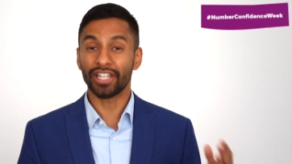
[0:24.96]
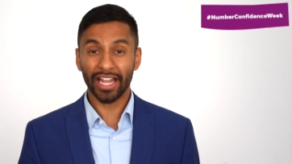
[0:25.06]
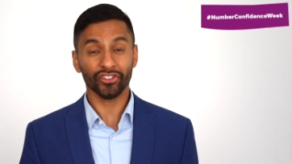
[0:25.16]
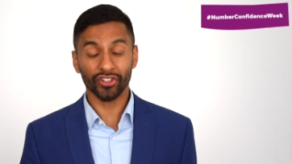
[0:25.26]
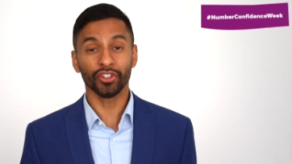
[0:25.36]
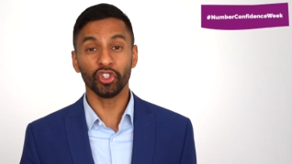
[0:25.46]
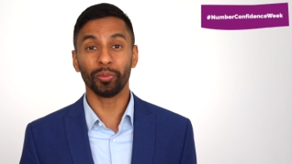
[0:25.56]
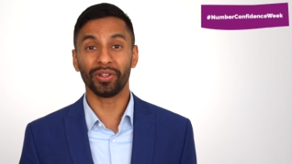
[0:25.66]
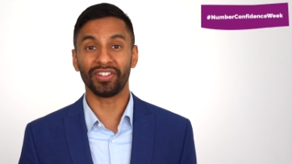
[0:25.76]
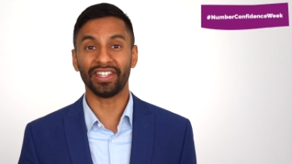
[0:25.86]
National
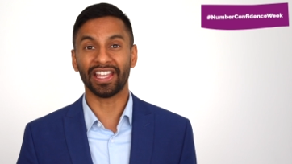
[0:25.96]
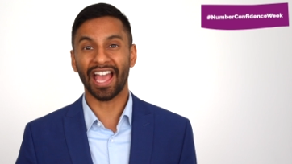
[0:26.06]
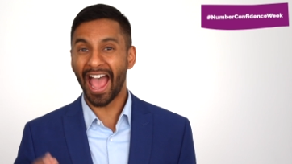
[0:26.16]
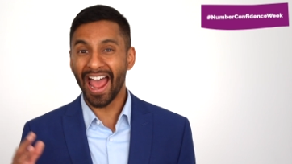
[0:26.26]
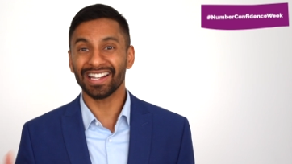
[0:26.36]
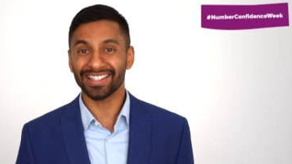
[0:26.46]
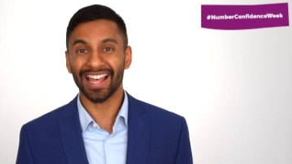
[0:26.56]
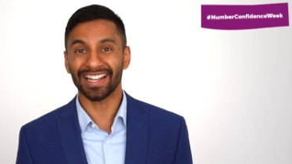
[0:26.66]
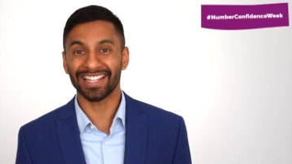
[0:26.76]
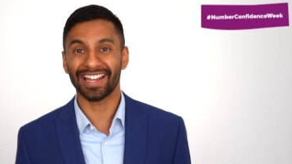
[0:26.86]
Numeracy and
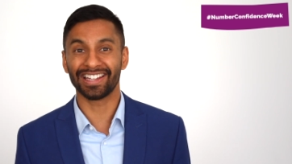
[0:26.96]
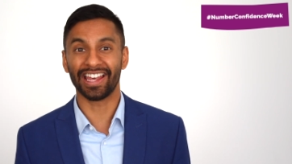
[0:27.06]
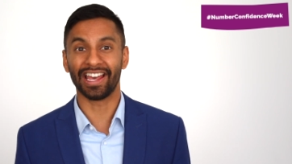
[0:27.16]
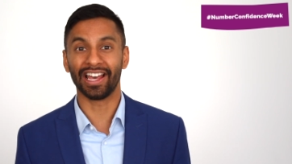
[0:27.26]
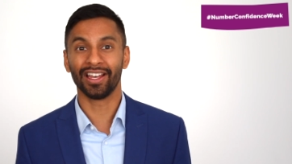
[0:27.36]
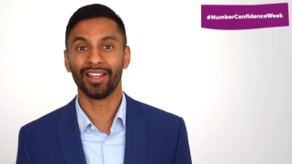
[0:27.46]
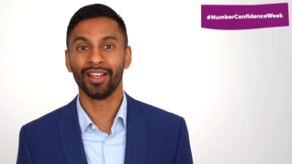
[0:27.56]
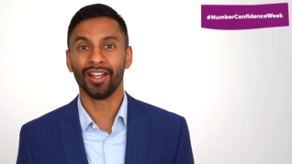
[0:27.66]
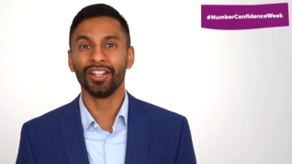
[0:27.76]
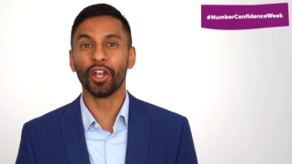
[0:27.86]
Santander
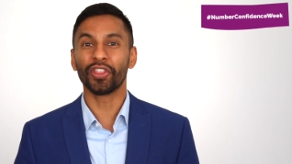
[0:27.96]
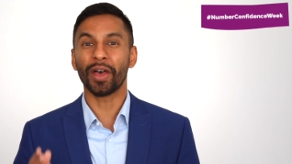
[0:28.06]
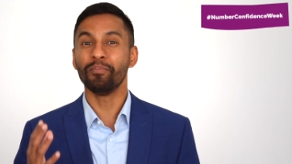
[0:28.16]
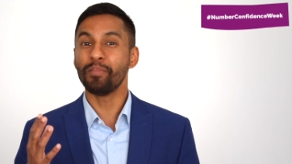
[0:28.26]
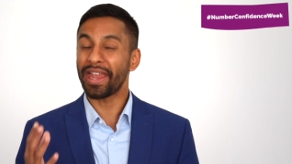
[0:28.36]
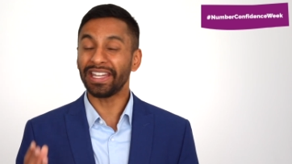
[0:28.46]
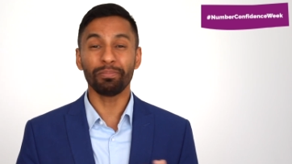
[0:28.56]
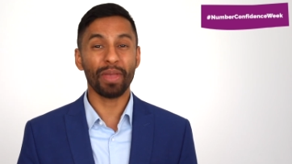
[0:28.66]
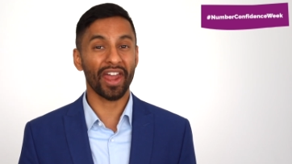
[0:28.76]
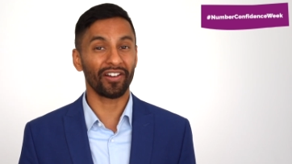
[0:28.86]
know that
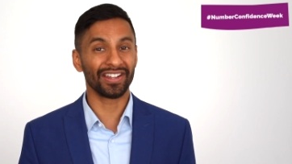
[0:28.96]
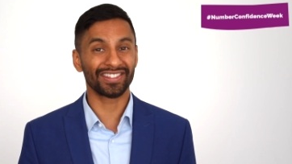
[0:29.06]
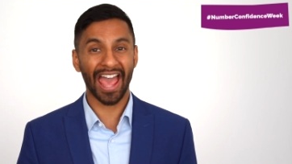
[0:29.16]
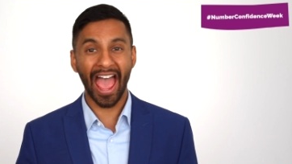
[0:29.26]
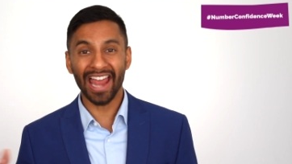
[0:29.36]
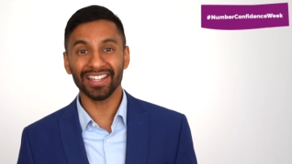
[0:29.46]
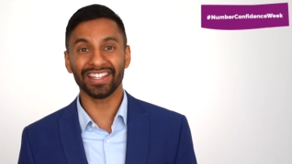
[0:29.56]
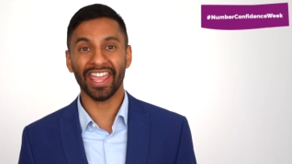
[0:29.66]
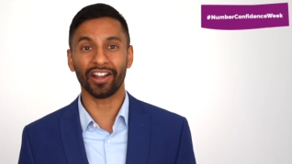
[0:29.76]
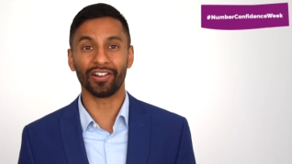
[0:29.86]
many parents
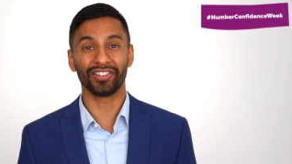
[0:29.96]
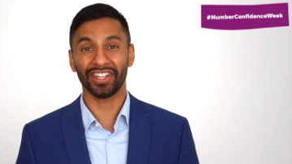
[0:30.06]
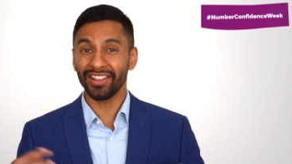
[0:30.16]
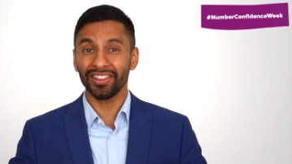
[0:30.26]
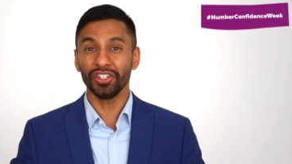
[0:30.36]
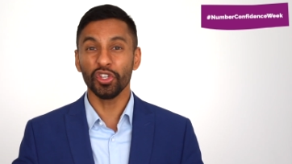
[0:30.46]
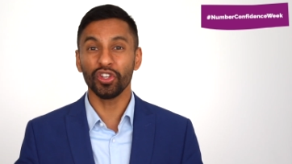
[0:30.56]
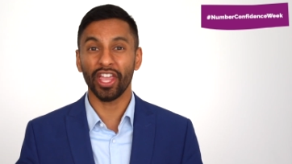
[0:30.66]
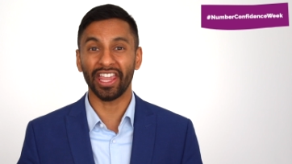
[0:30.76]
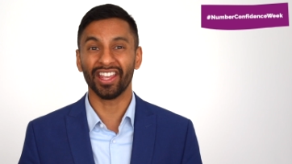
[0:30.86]
and carers in the
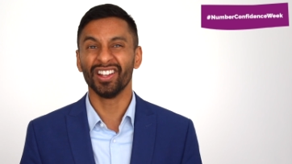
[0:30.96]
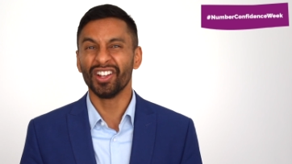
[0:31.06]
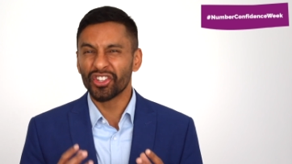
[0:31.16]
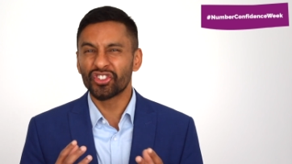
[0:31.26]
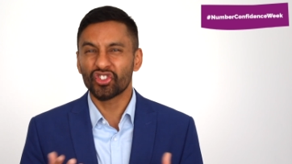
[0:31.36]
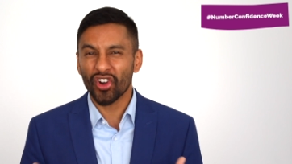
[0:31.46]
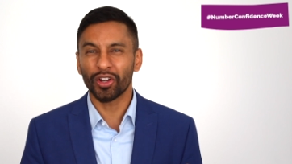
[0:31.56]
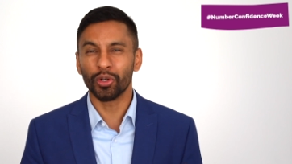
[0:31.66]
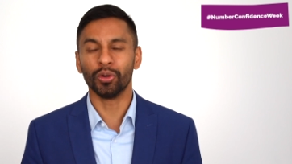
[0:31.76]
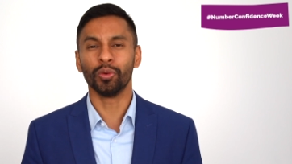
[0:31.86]
UK
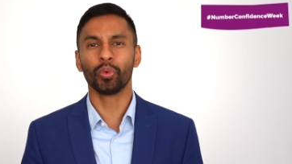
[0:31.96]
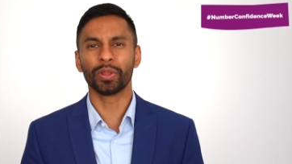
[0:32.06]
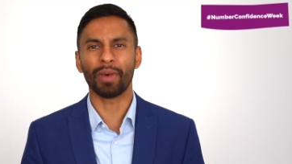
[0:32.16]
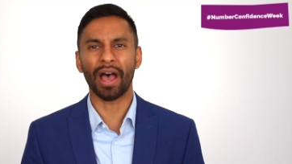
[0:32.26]
struggle with